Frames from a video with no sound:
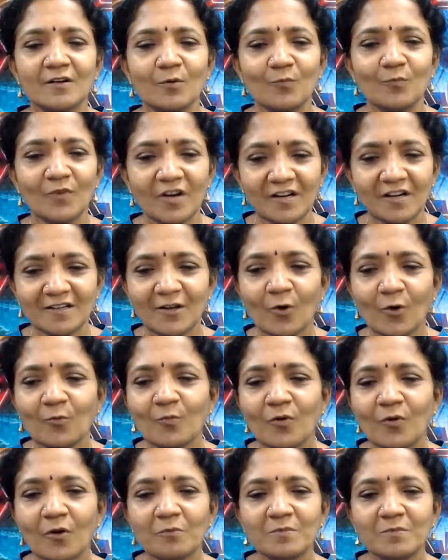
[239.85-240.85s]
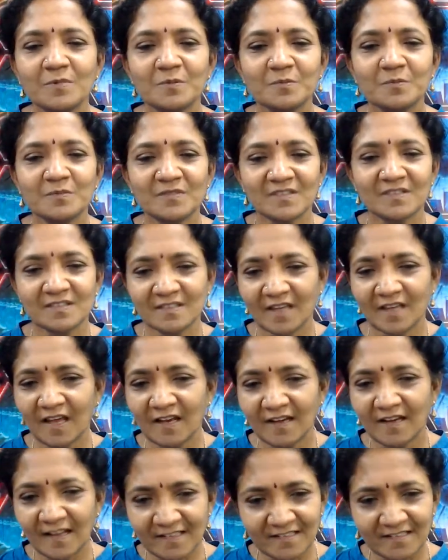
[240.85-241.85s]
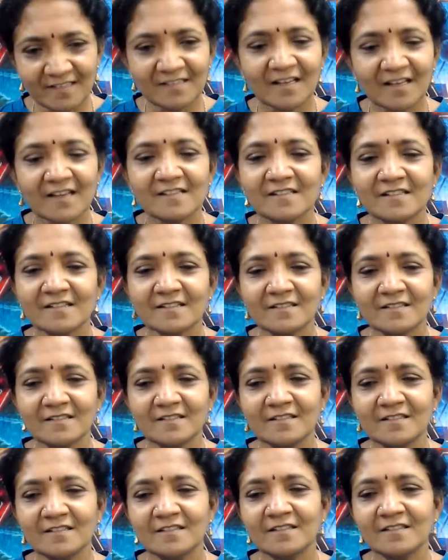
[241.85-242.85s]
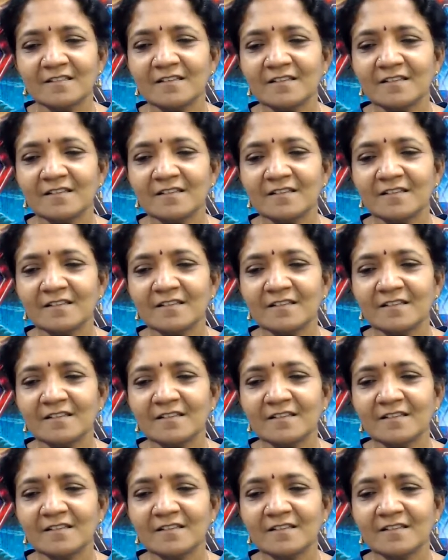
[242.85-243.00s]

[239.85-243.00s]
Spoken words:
Worked out problems and exercises.